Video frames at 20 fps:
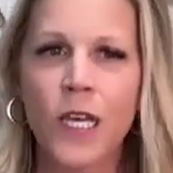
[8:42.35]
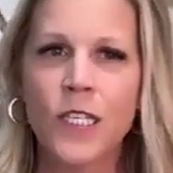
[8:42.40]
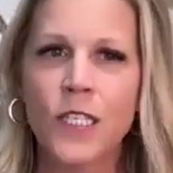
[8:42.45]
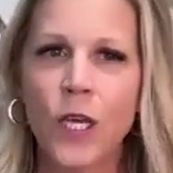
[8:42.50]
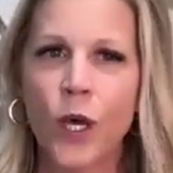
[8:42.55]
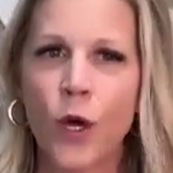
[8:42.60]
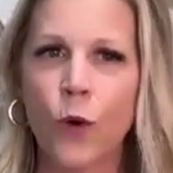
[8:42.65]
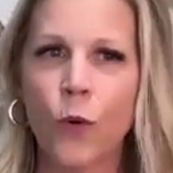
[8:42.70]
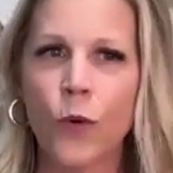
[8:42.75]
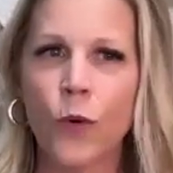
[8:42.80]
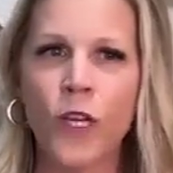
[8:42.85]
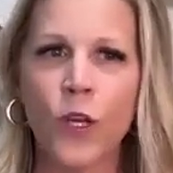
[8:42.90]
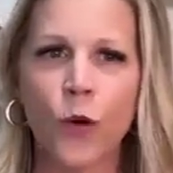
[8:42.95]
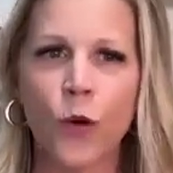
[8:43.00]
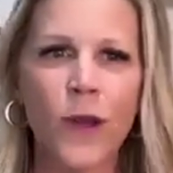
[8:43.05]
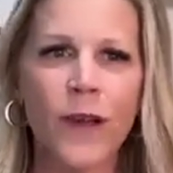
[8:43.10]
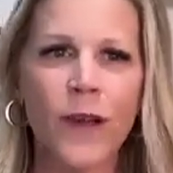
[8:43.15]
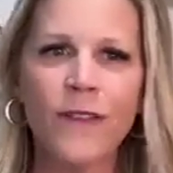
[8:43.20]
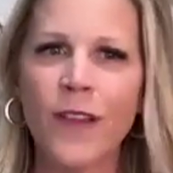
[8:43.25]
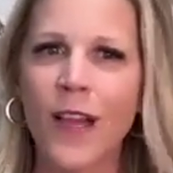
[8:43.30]
So, you
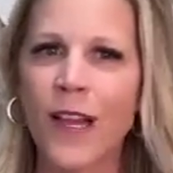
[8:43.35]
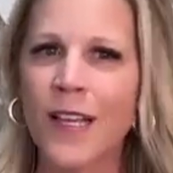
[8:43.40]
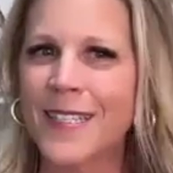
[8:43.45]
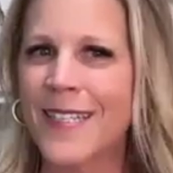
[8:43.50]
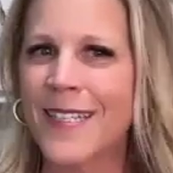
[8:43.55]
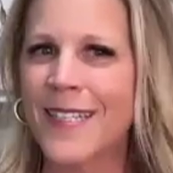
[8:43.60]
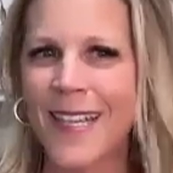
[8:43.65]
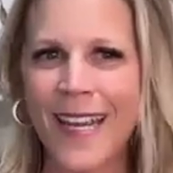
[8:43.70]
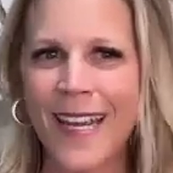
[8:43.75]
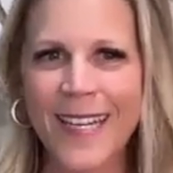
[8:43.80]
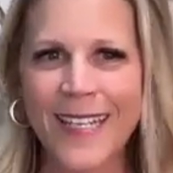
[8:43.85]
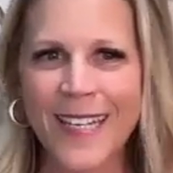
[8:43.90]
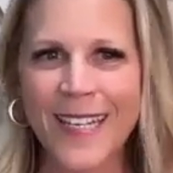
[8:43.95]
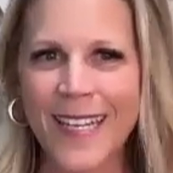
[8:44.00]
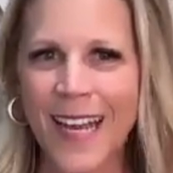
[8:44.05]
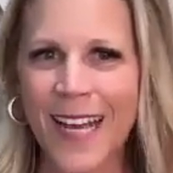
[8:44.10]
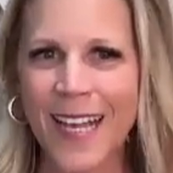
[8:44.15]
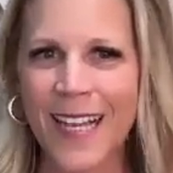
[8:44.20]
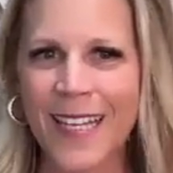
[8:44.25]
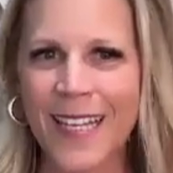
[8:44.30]
know, we have lots of
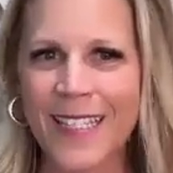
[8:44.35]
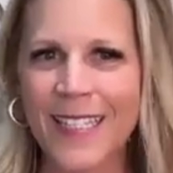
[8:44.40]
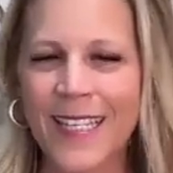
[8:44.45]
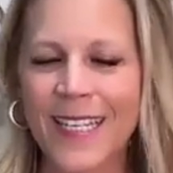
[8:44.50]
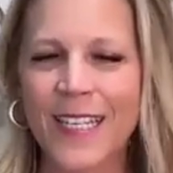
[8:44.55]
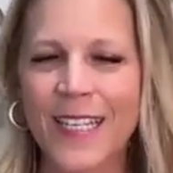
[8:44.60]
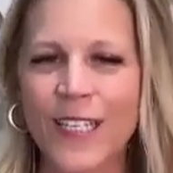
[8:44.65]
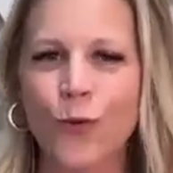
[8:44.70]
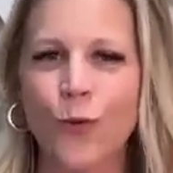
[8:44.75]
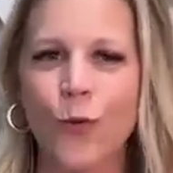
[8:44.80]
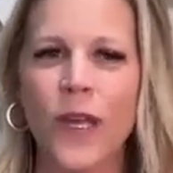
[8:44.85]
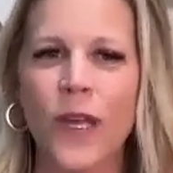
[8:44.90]
dainty necklaces.